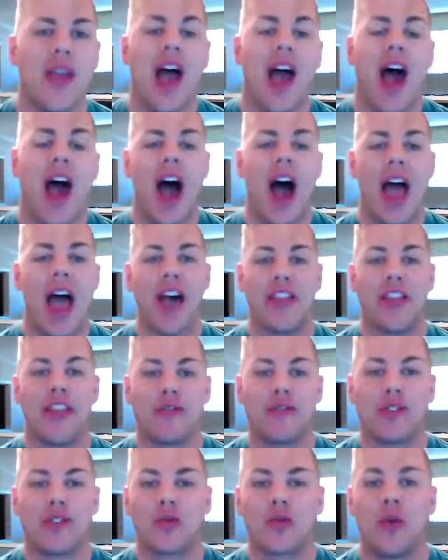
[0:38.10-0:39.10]
And the
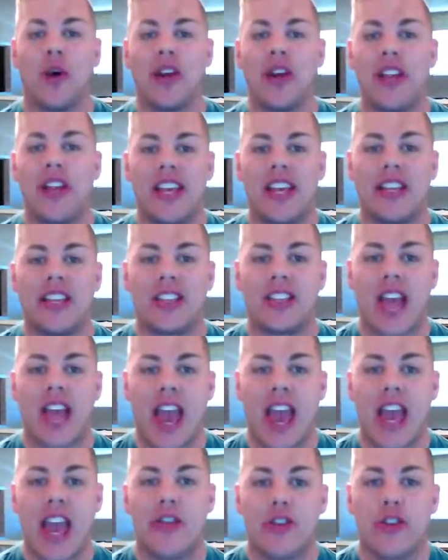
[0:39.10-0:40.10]
first one is
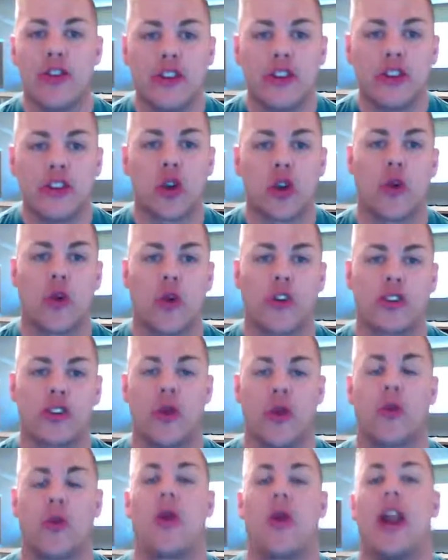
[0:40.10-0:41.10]
Aether Torch
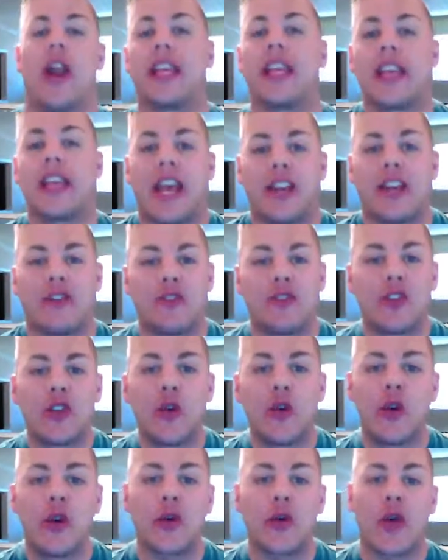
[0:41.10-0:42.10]
Renegade, 2
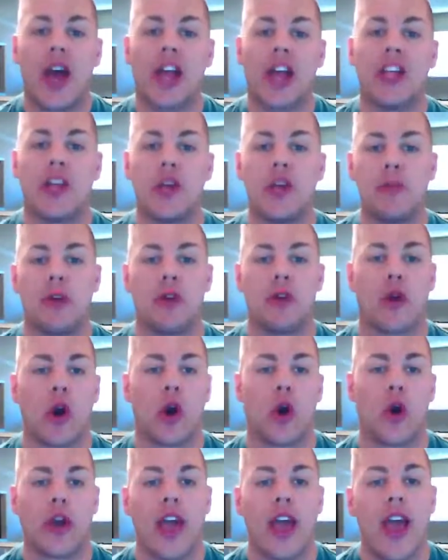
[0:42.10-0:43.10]
in a red, human
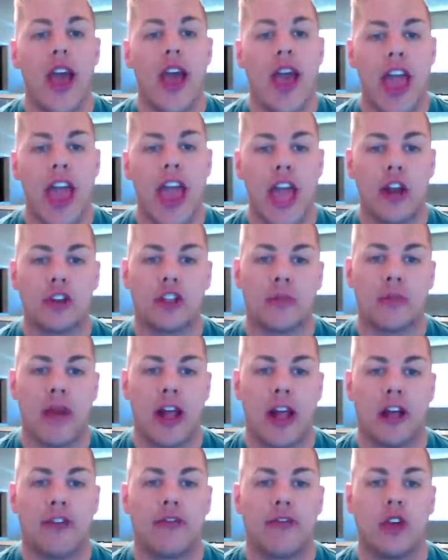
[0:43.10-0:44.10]
rogue, enters the
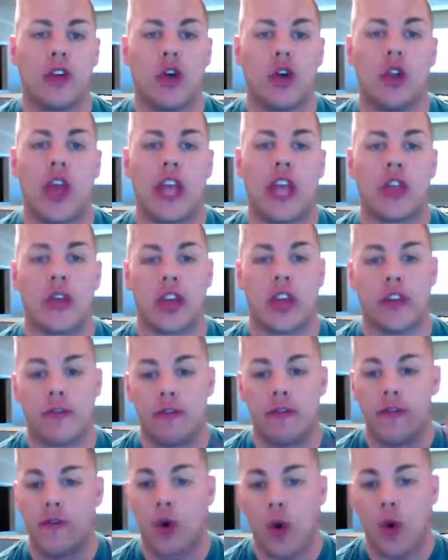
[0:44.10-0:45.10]
battlefield, and you get
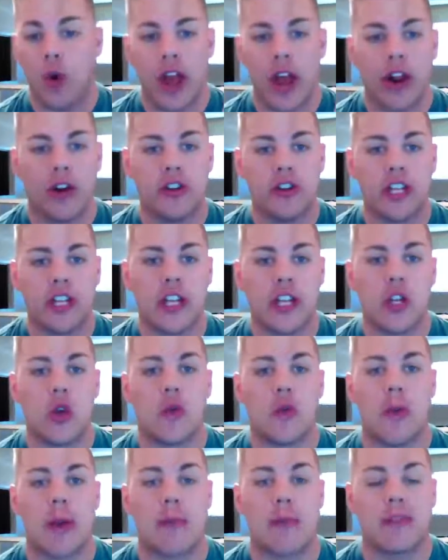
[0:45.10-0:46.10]
4 energy. You
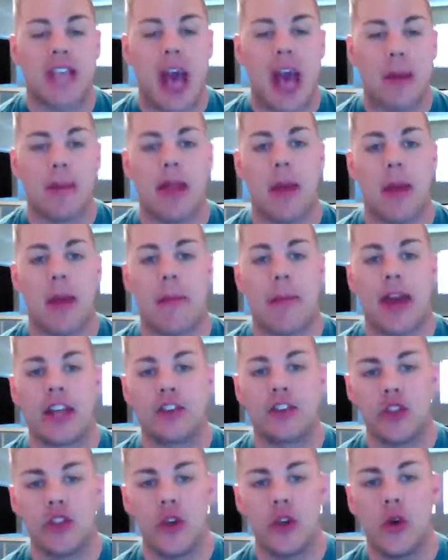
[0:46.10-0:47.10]
may tap it and pay
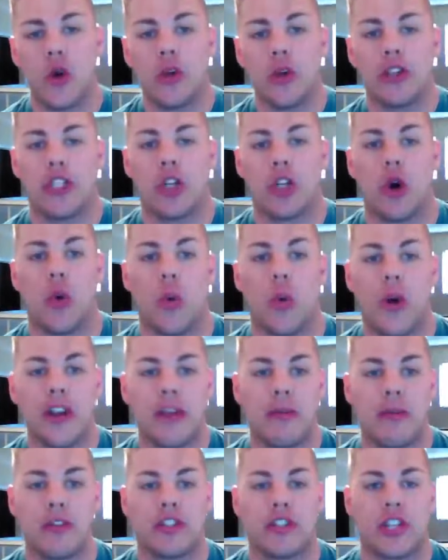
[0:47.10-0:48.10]
2 to deal 1
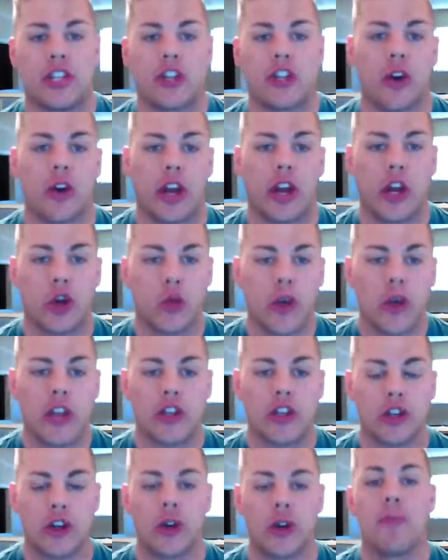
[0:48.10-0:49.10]
damage to a target
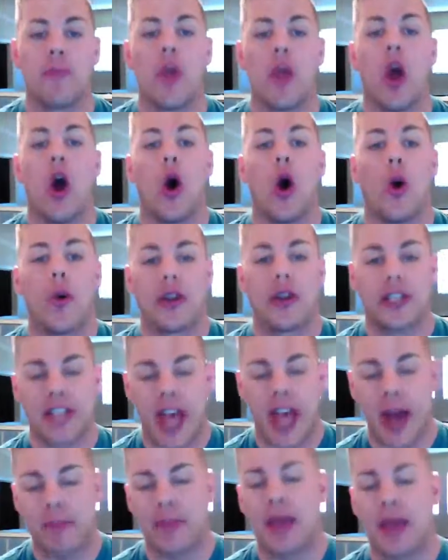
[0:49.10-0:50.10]
creature, or
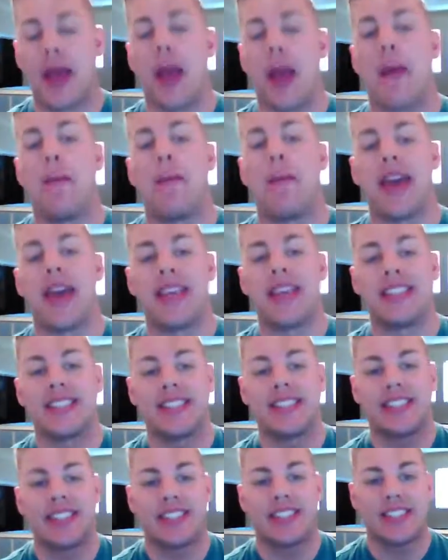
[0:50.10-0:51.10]
tap it and pay
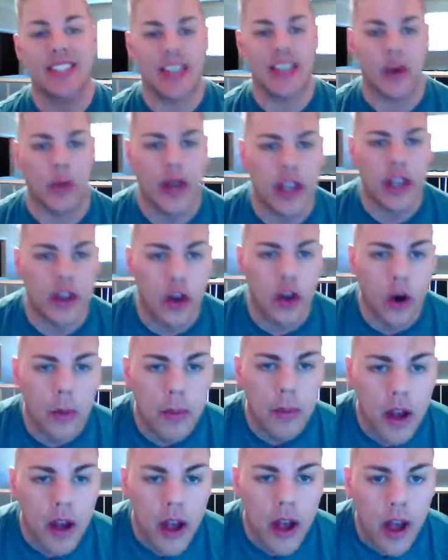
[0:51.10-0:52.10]
6. Wait,
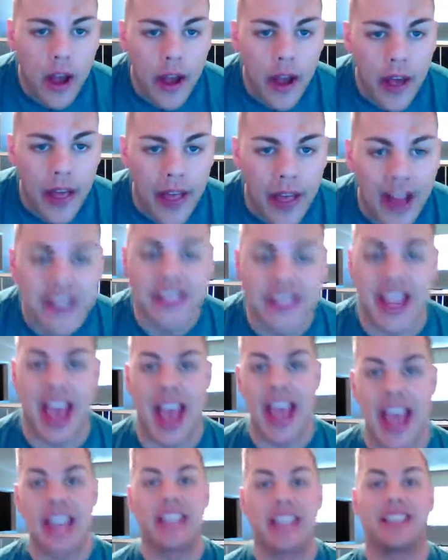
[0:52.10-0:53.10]
nope. That's
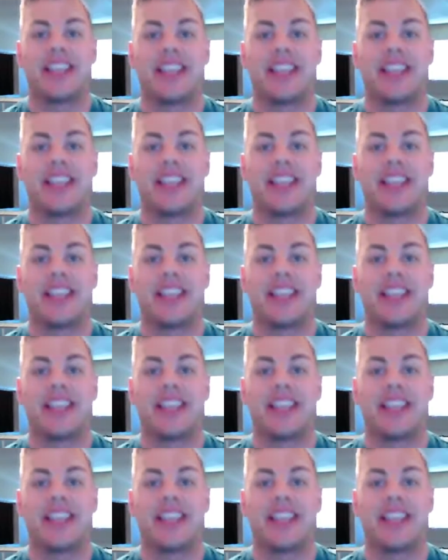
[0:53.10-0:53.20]
8.